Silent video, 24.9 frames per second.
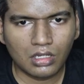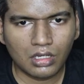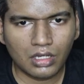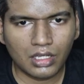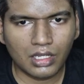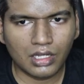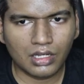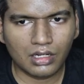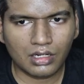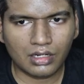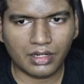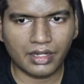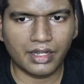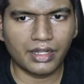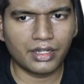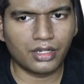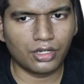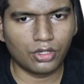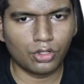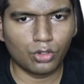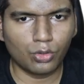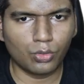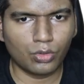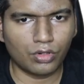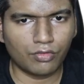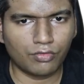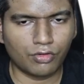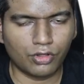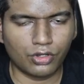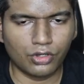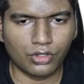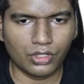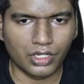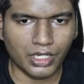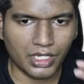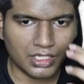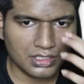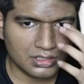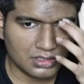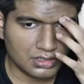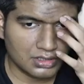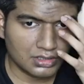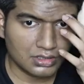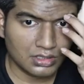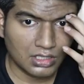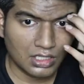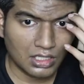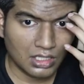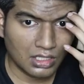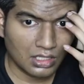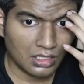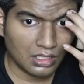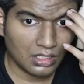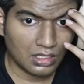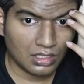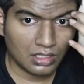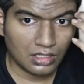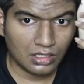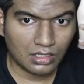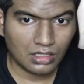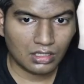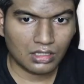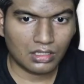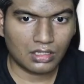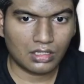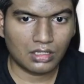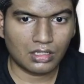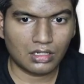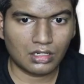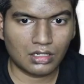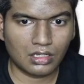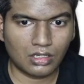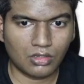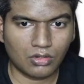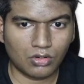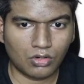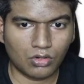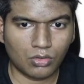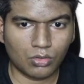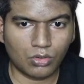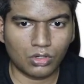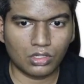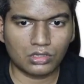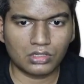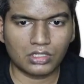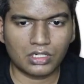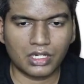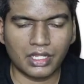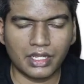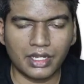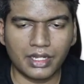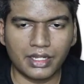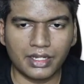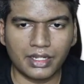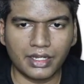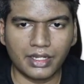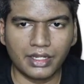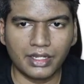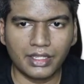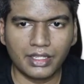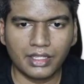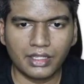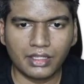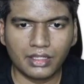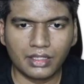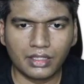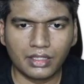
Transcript: I'll create a new one for you guys. Click on Auth client ID,